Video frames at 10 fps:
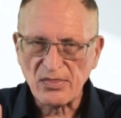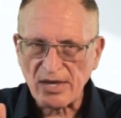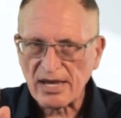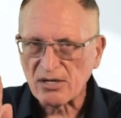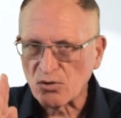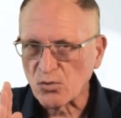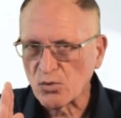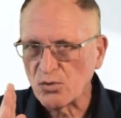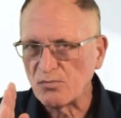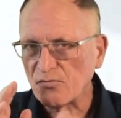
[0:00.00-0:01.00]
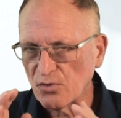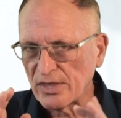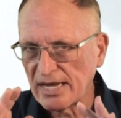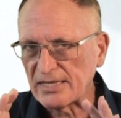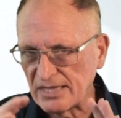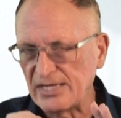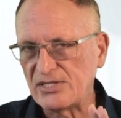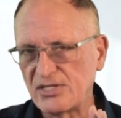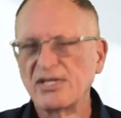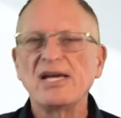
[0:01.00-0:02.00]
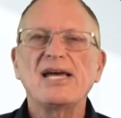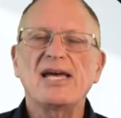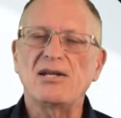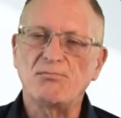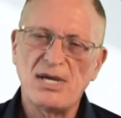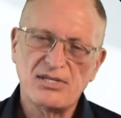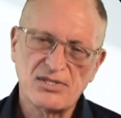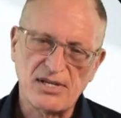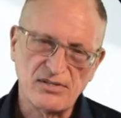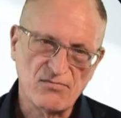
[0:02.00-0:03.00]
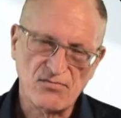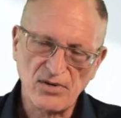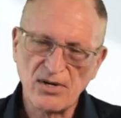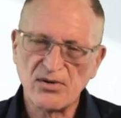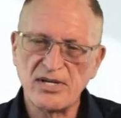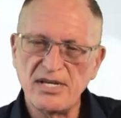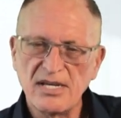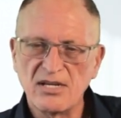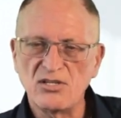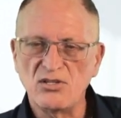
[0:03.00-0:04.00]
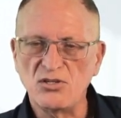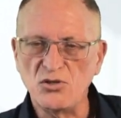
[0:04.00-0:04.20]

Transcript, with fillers: in that group for that list. And it makes things very